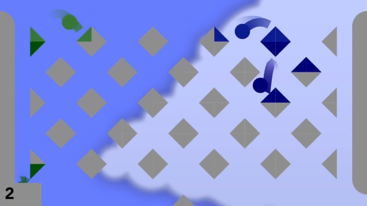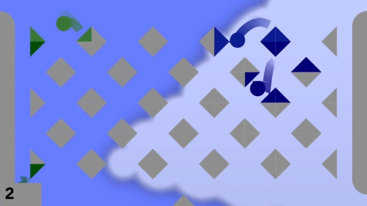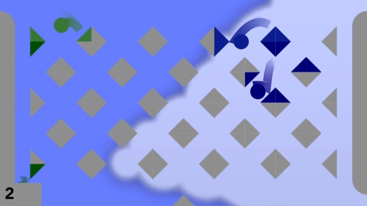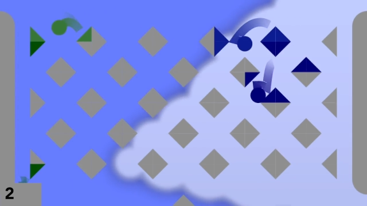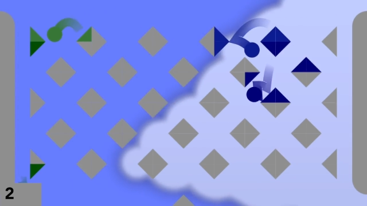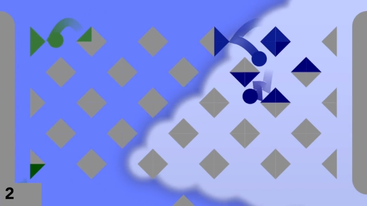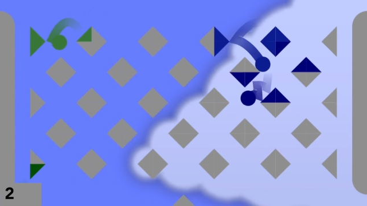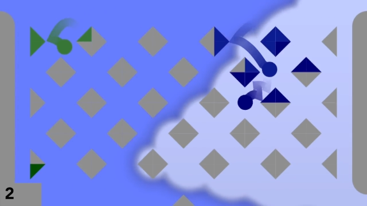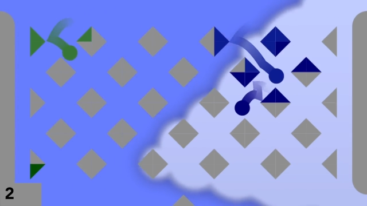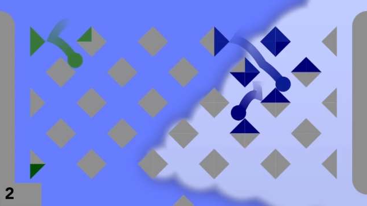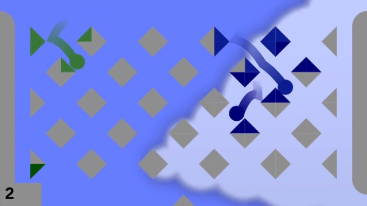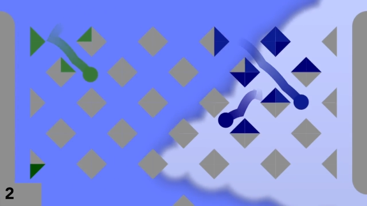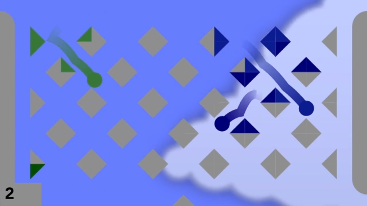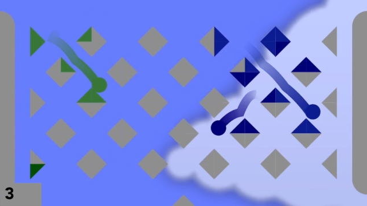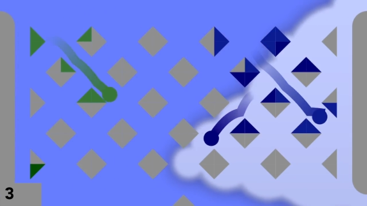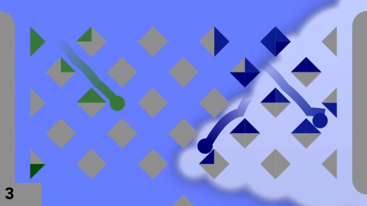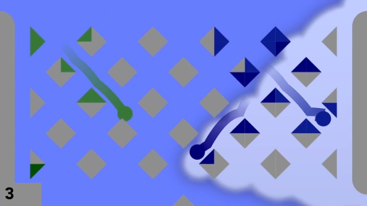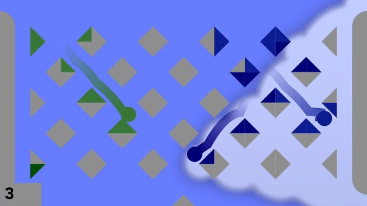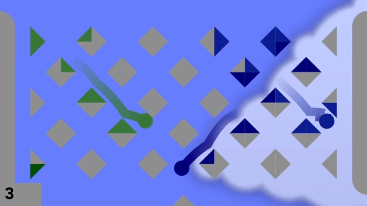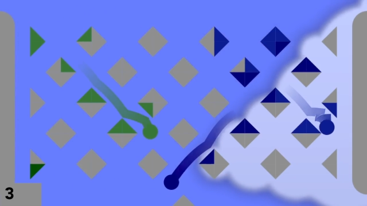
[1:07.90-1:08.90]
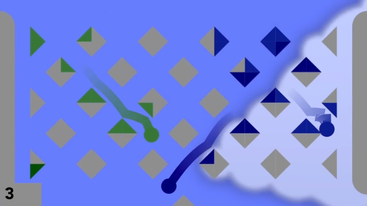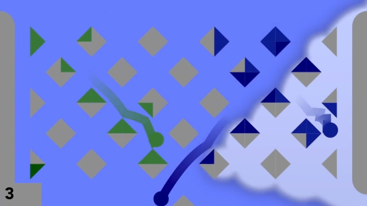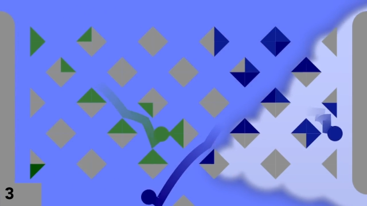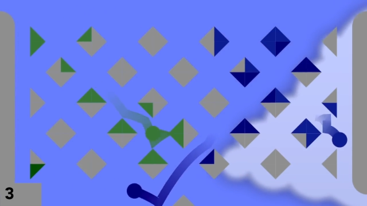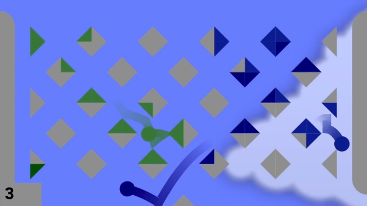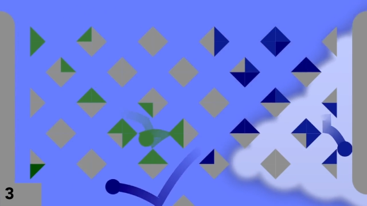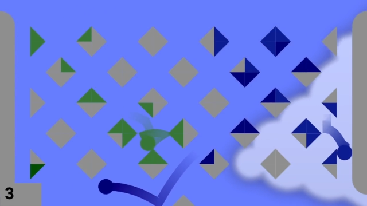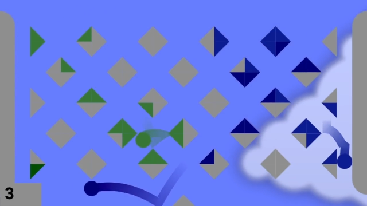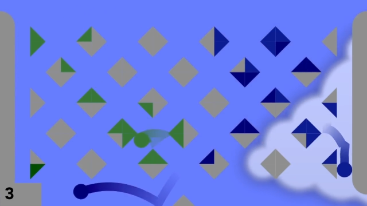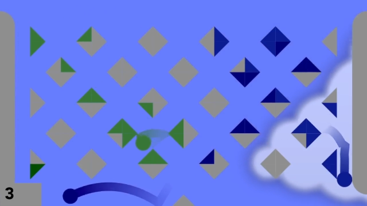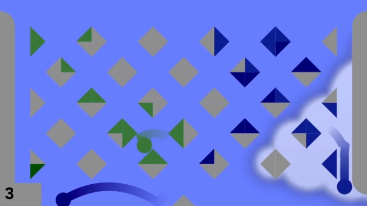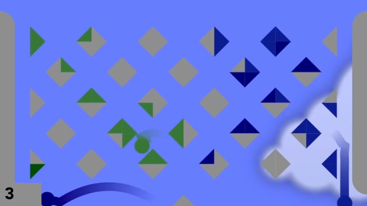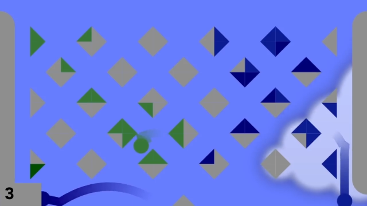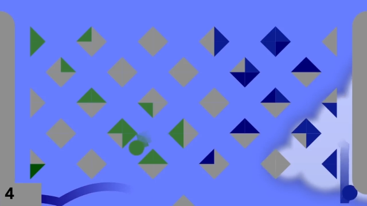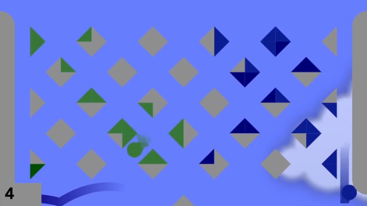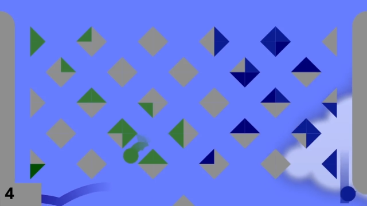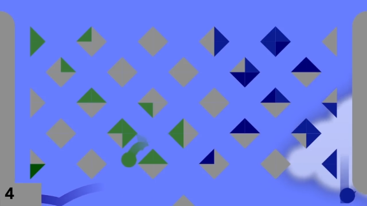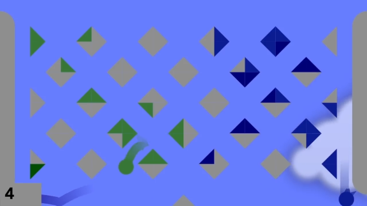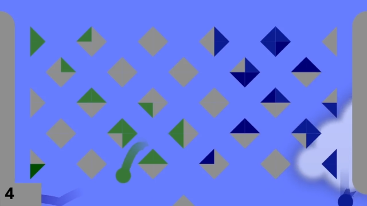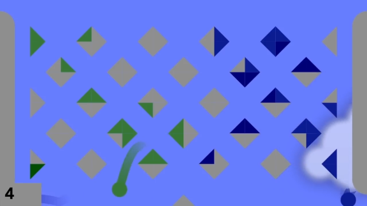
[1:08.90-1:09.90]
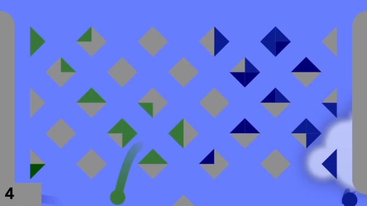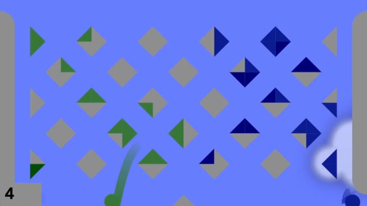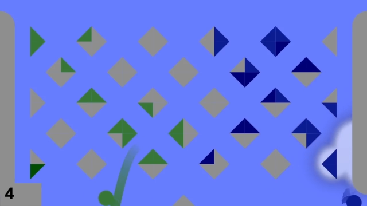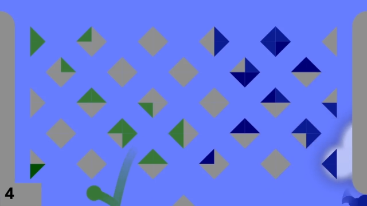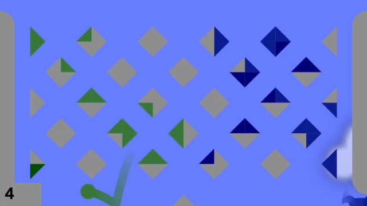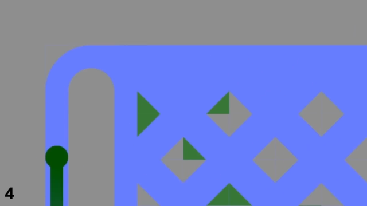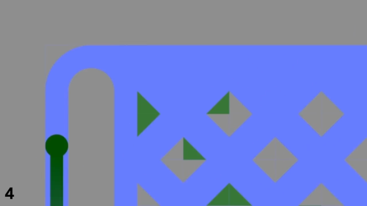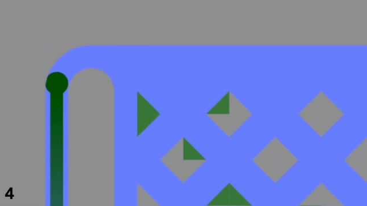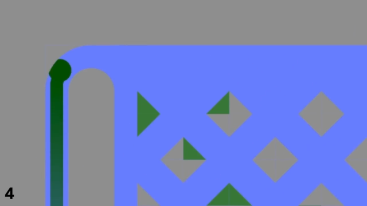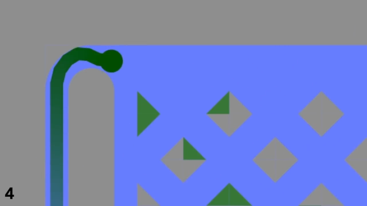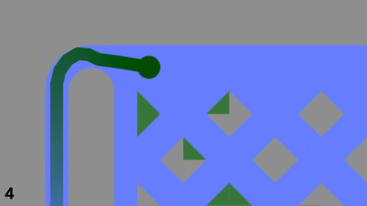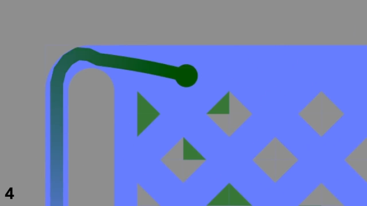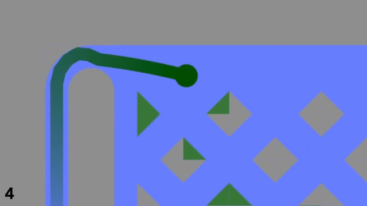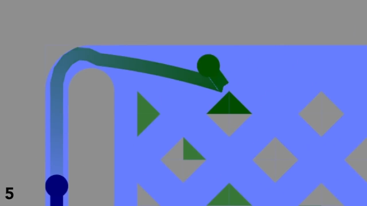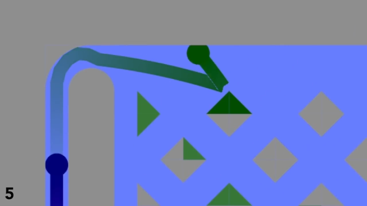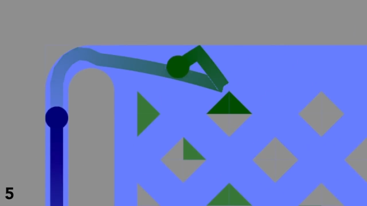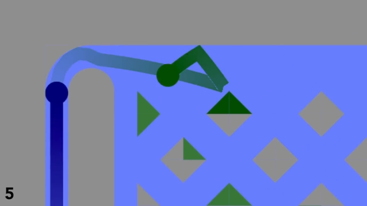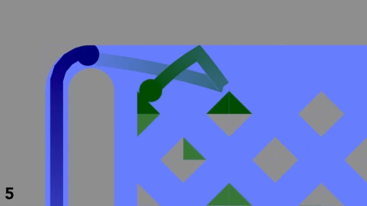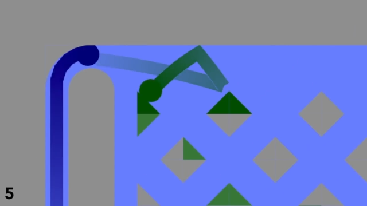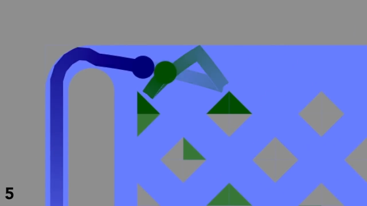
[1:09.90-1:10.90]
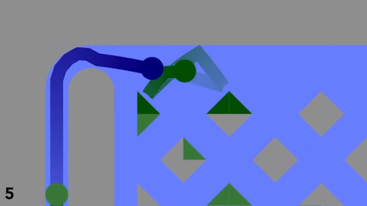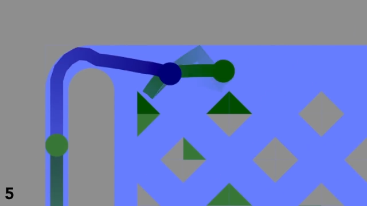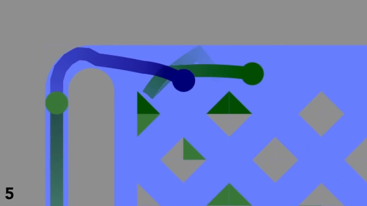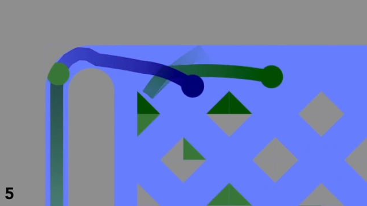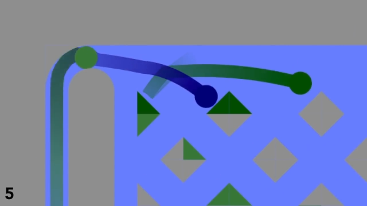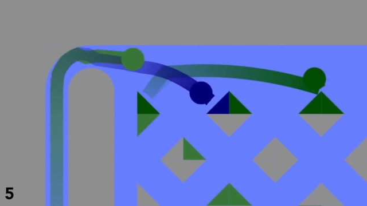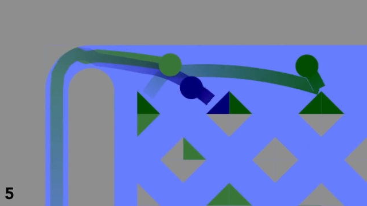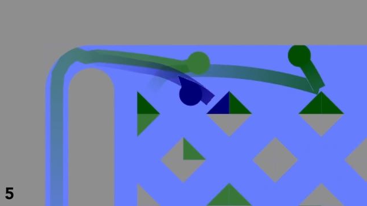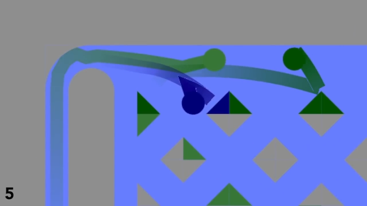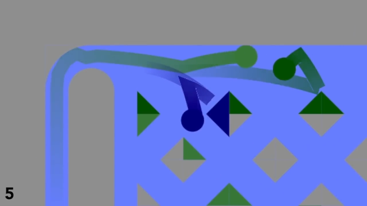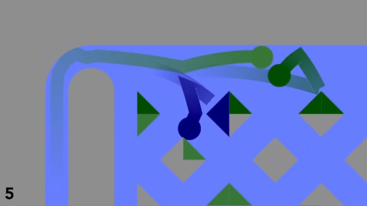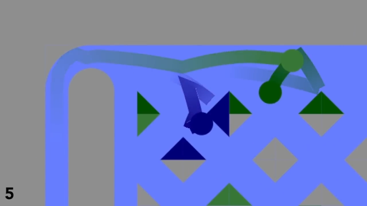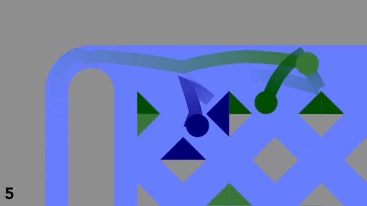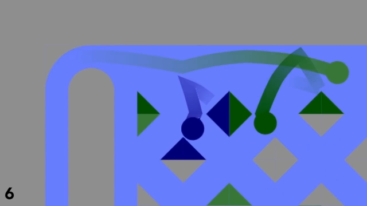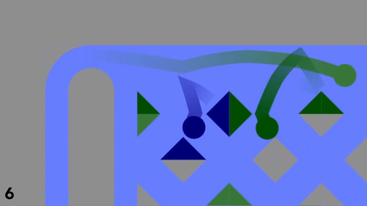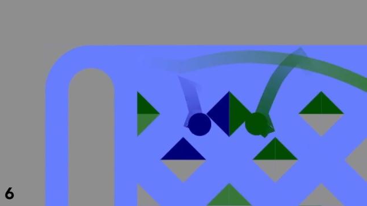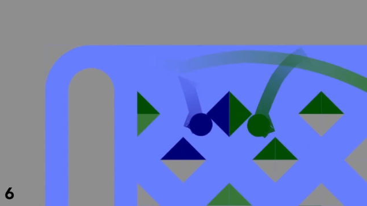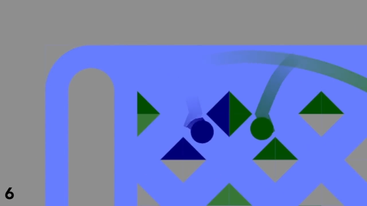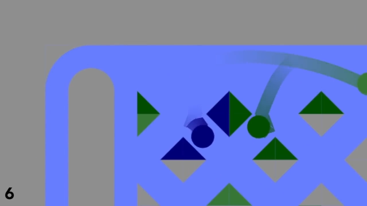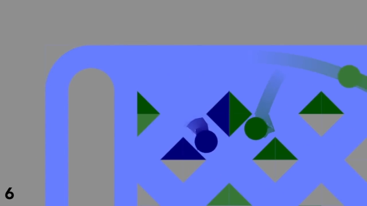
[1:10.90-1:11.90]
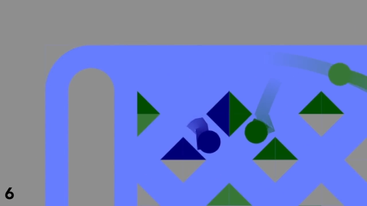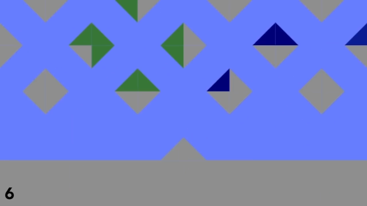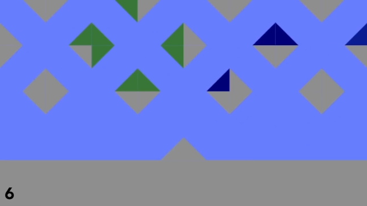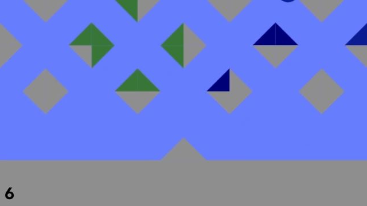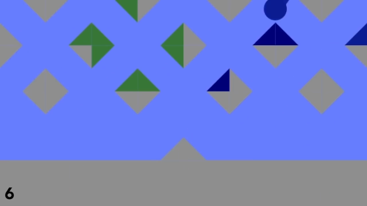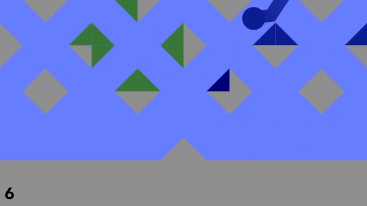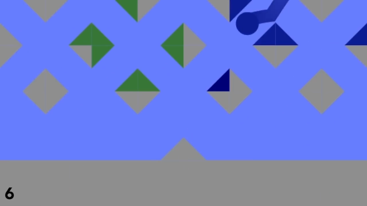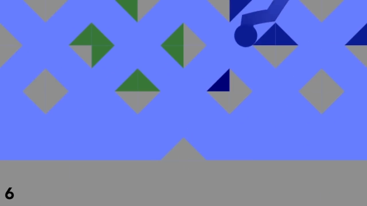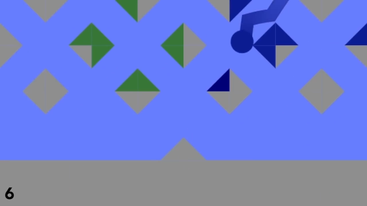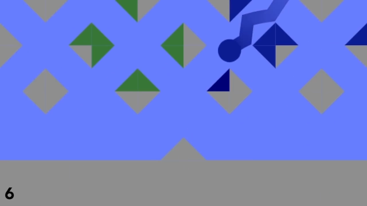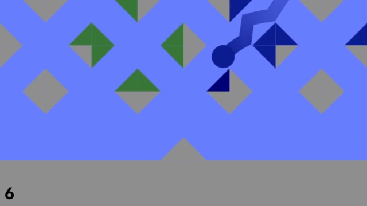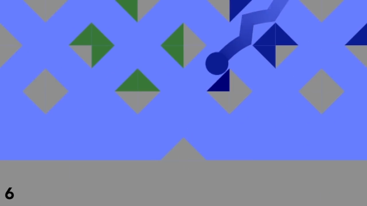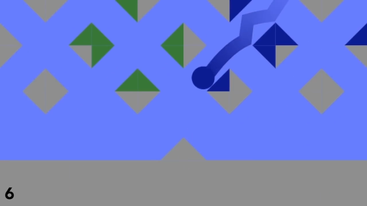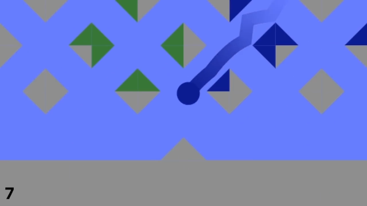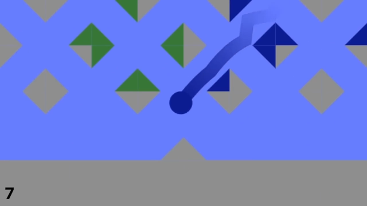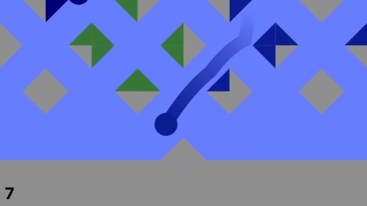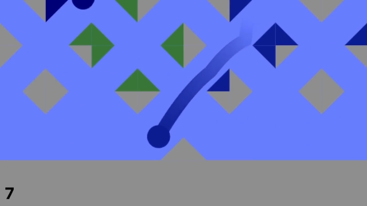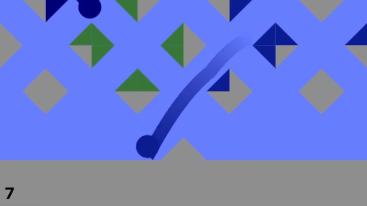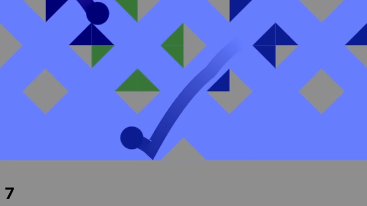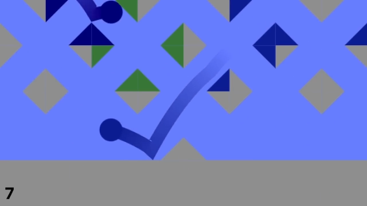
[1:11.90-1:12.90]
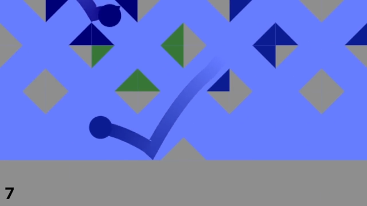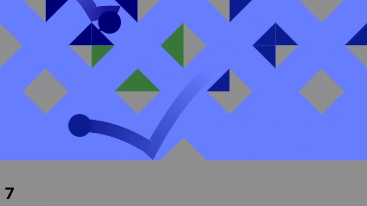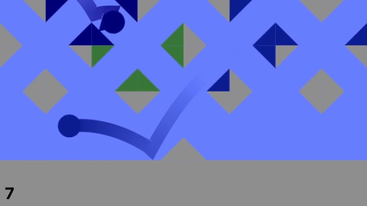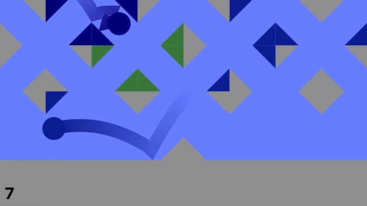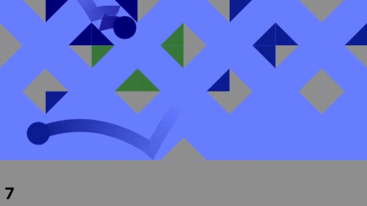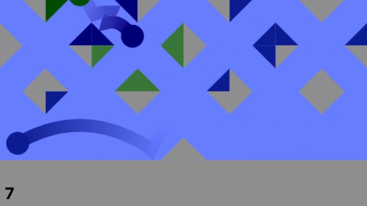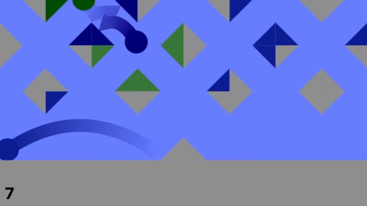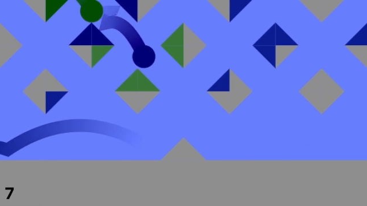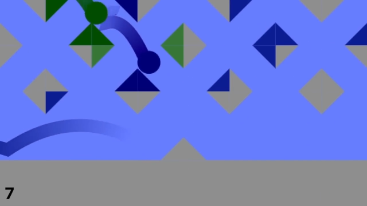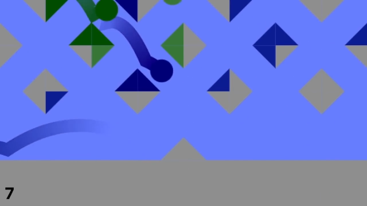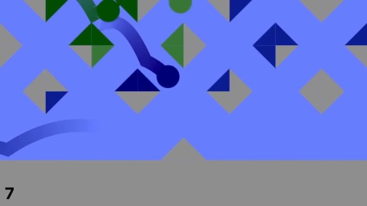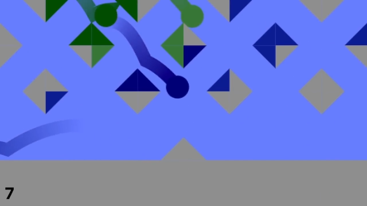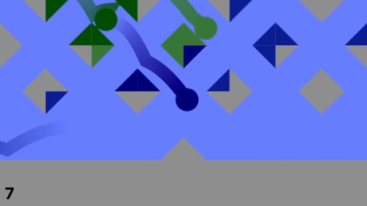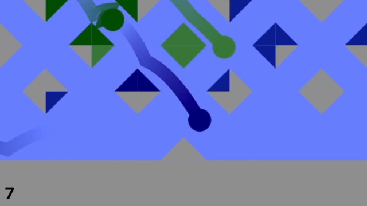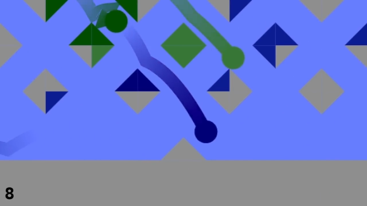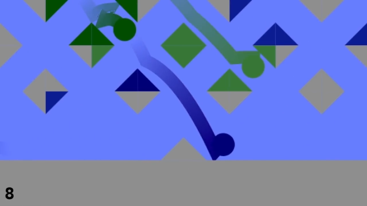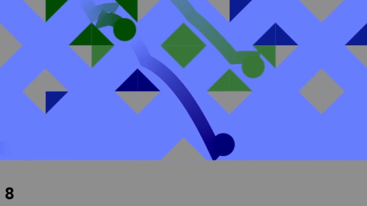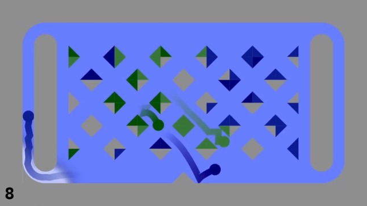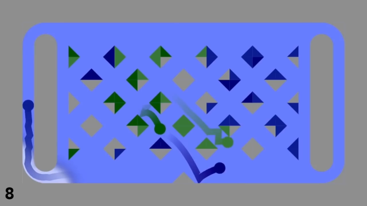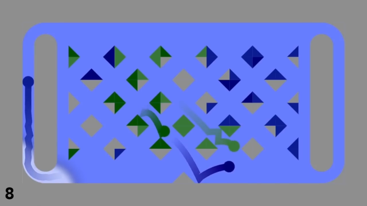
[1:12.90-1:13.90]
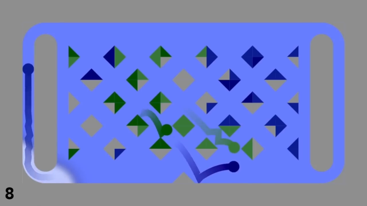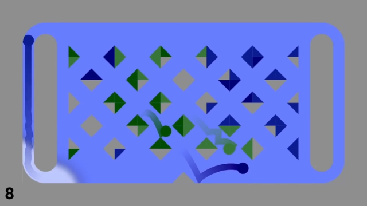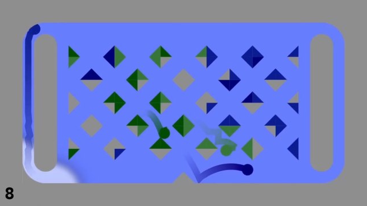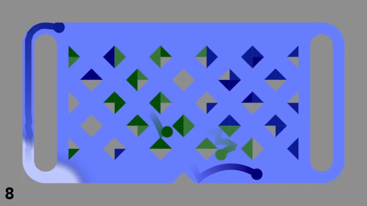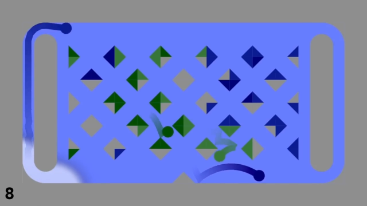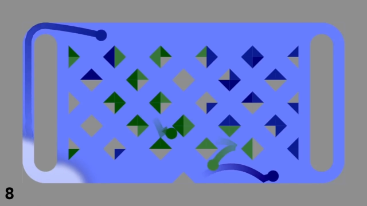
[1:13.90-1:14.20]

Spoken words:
Nobody's mouth can be seen.